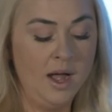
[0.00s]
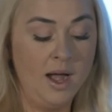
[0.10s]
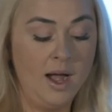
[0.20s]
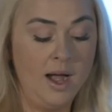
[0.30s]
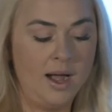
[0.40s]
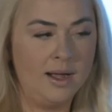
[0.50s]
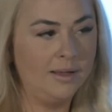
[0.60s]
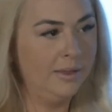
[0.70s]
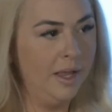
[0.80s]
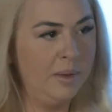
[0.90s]

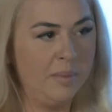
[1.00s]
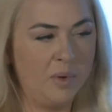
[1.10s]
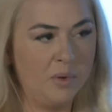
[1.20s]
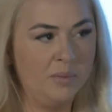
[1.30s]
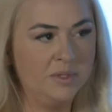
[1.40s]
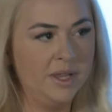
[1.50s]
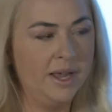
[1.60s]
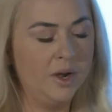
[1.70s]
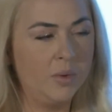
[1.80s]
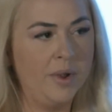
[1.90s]
Aha, light bulbs
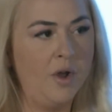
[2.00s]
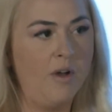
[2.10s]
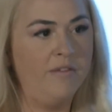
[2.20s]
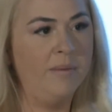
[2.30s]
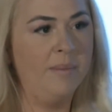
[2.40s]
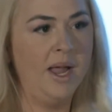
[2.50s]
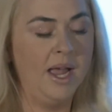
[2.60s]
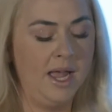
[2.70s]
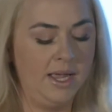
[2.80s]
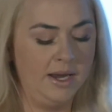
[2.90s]
later went off in my
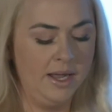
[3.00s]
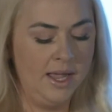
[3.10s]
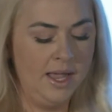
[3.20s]
head